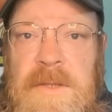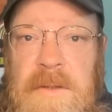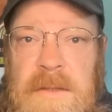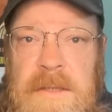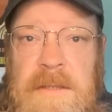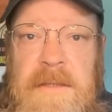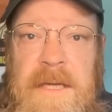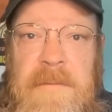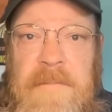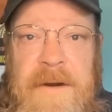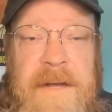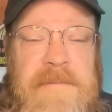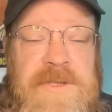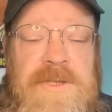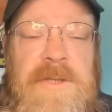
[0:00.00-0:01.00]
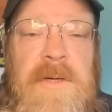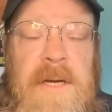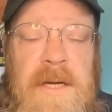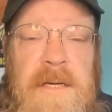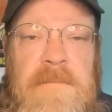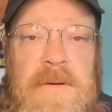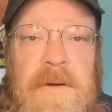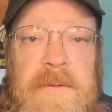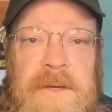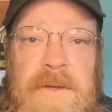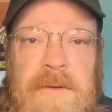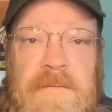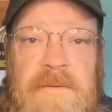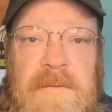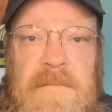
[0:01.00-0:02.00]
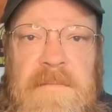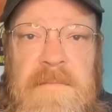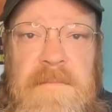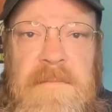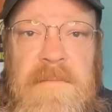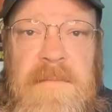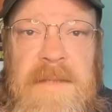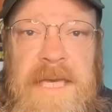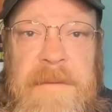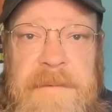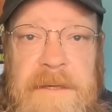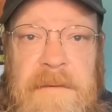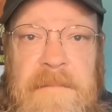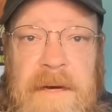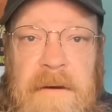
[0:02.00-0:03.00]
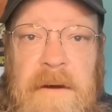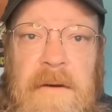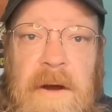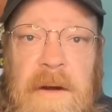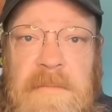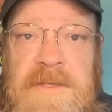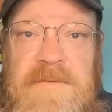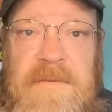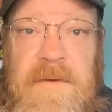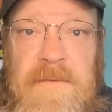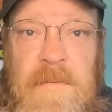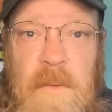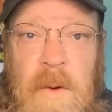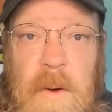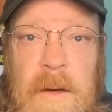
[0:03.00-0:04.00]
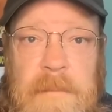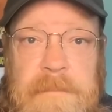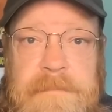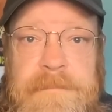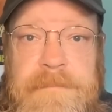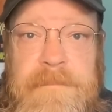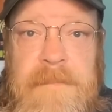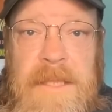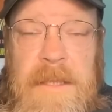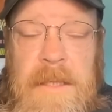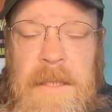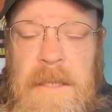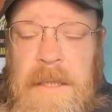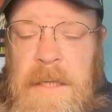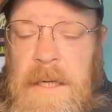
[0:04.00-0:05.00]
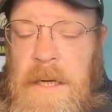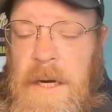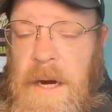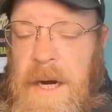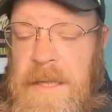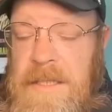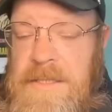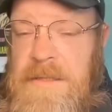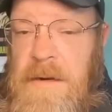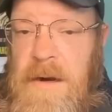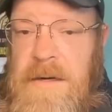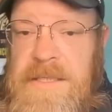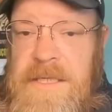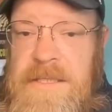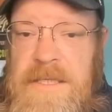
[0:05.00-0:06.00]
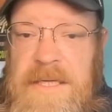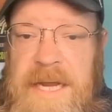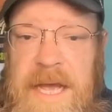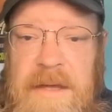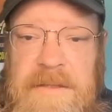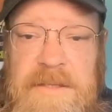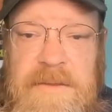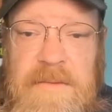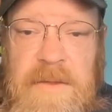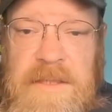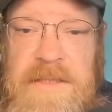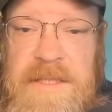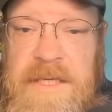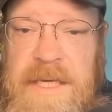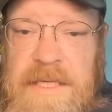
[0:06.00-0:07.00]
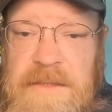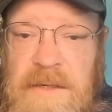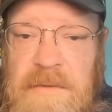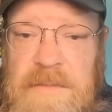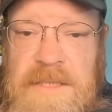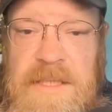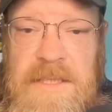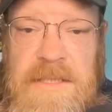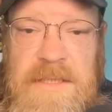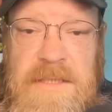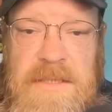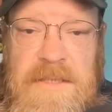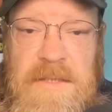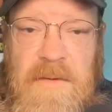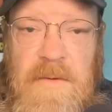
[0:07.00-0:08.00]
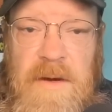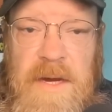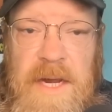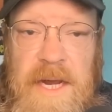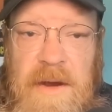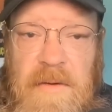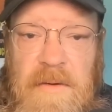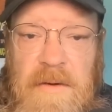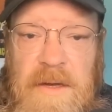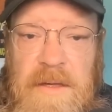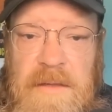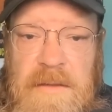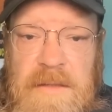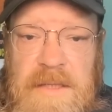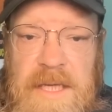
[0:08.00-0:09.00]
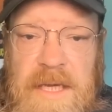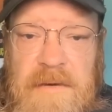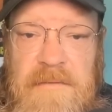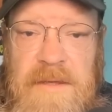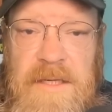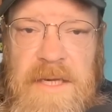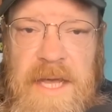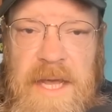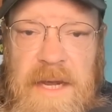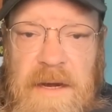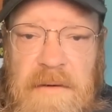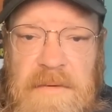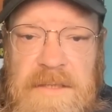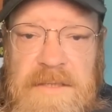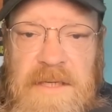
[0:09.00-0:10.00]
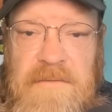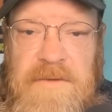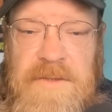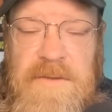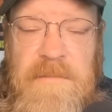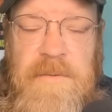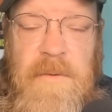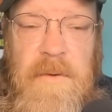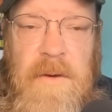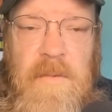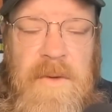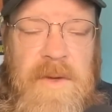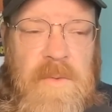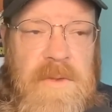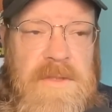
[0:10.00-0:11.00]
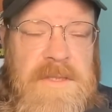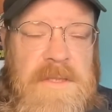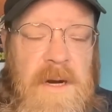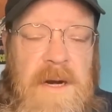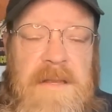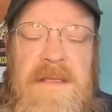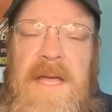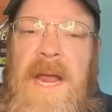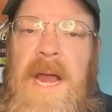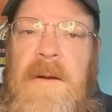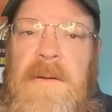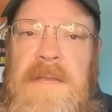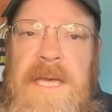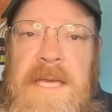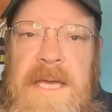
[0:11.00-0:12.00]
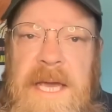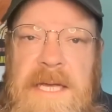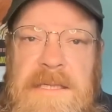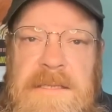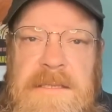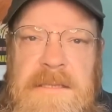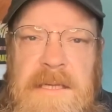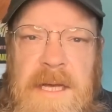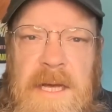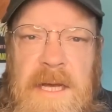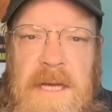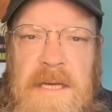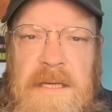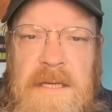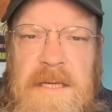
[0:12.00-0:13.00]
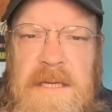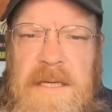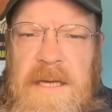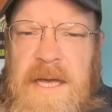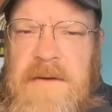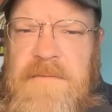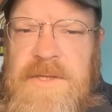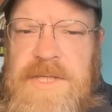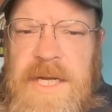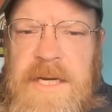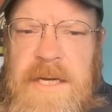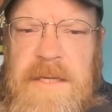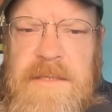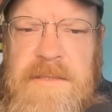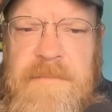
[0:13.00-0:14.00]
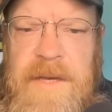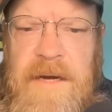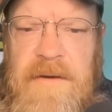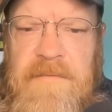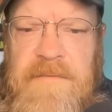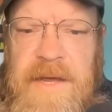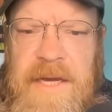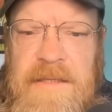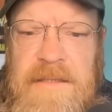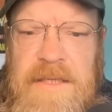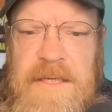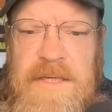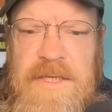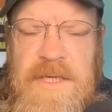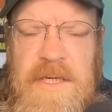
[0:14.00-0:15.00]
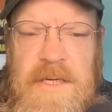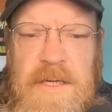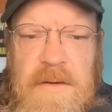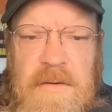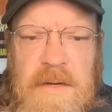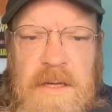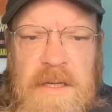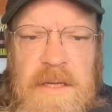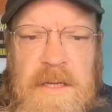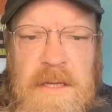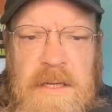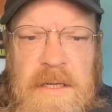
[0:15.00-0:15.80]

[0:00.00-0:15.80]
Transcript: could and perhaps should prohibit you from keeping and bearing arms forevermore. All right, let's turn our attention now to today's Armed Citizen story, our good deed of the day, and our recidivist report. We will start there with a case out of Virginia, as a matter of fact, the Shenandoah